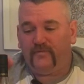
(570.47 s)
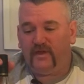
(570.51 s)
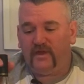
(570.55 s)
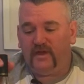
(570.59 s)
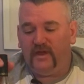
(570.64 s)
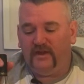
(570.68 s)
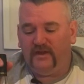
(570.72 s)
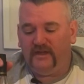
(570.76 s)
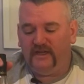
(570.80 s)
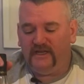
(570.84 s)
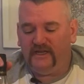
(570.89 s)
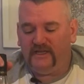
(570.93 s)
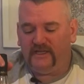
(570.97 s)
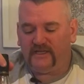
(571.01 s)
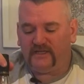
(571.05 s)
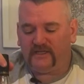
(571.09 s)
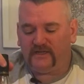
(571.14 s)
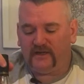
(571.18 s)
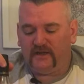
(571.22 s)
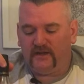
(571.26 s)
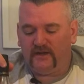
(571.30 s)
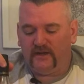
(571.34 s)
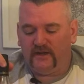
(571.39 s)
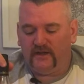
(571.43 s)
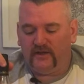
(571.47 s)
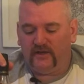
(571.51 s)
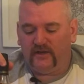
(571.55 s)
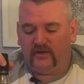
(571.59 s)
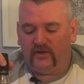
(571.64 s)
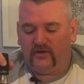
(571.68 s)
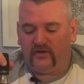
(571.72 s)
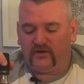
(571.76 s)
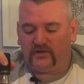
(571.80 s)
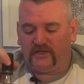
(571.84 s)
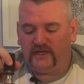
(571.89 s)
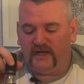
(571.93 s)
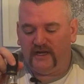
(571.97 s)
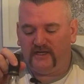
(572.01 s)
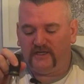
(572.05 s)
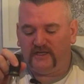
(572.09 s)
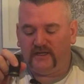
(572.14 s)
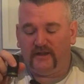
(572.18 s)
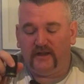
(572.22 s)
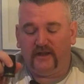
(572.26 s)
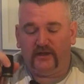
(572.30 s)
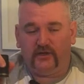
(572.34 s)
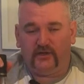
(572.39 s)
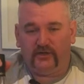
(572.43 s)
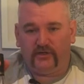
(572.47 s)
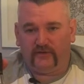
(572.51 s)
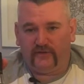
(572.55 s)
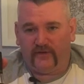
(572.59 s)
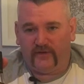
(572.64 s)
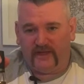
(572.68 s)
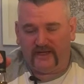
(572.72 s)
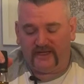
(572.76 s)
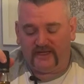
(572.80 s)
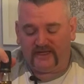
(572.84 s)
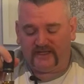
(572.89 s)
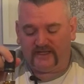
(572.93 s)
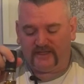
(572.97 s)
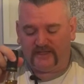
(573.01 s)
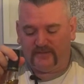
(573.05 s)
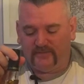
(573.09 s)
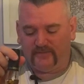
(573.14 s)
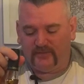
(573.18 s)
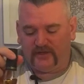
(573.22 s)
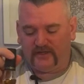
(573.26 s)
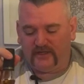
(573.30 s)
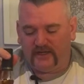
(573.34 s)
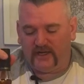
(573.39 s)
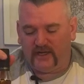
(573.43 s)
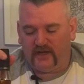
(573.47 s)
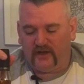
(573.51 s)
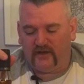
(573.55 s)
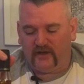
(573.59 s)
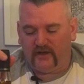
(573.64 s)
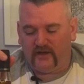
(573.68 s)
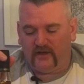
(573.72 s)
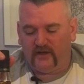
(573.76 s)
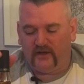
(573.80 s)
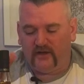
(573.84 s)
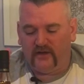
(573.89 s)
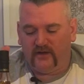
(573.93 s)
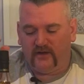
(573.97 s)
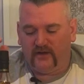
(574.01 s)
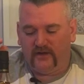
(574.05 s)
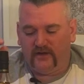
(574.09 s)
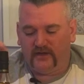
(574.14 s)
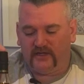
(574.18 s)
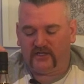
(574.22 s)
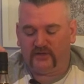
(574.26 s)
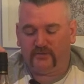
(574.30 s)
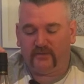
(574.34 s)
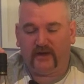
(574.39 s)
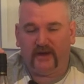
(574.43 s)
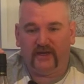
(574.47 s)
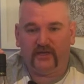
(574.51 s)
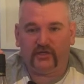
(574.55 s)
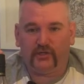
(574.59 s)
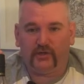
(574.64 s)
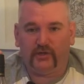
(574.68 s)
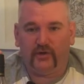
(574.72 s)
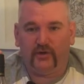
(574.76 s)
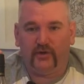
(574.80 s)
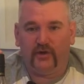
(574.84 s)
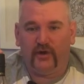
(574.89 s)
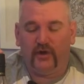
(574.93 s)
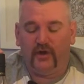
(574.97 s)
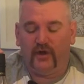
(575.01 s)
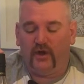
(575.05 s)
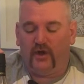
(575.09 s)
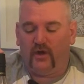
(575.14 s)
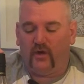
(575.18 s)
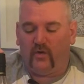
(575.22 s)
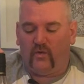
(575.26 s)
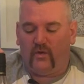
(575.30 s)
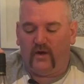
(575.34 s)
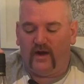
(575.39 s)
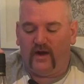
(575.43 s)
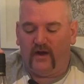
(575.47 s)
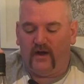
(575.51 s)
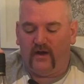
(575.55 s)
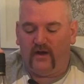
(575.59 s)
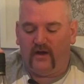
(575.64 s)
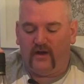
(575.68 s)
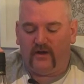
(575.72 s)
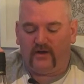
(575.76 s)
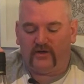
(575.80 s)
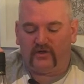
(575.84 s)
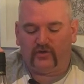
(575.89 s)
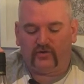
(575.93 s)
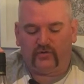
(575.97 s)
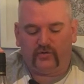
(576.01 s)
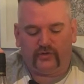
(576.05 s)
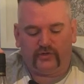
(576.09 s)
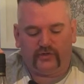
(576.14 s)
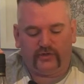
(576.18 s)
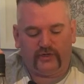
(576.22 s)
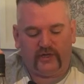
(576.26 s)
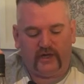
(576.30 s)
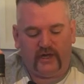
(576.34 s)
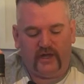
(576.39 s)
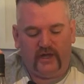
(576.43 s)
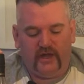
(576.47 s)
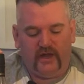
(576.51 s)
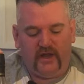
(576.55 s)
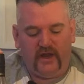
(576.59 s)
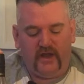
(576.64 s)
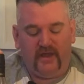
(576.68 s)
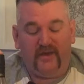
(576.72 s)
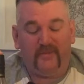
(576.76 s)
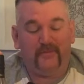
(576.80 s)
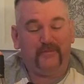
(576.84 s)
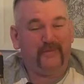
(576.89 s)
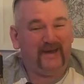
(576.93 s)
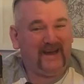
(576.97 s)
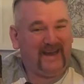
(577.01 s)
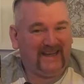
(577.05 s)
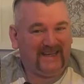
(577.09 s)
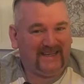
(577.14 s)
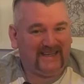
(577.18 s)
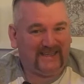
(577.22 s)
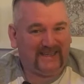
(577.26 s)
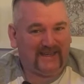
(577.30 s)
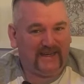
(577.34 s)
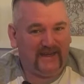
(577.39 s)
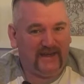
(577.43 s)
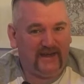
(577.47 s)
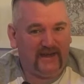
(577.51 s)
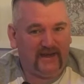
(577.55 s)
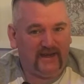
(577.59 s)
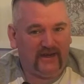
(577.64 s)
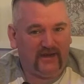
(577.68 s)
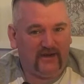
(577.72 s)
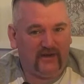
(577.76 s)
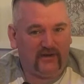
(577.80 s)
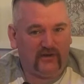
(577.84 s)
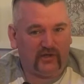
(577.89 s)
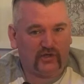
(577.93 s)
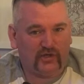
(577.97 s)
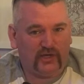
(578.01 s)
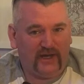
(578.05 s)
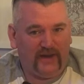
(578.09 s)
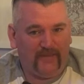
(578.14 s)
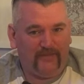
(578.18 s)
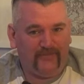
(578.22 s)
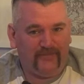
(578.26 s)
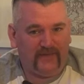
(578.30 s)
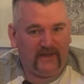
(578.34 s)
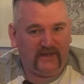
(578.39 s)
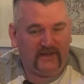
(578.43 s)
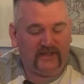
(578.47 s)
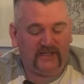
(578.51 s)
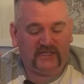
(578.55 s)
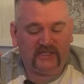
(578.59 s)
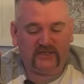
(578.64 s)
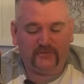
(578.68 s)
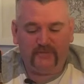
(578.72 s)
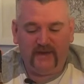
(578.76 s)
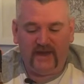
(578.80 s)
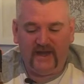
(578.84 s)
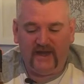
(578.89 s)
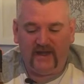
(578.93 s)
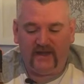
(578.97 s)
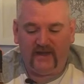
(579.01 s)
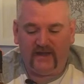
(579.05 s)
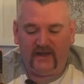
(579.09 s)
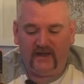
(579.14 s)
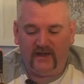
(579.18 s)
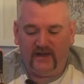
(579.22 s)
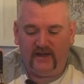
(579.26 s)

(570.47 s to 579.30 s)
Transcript: the hogsheads that they use for this particular expression were sourced in the Basque country in Spain,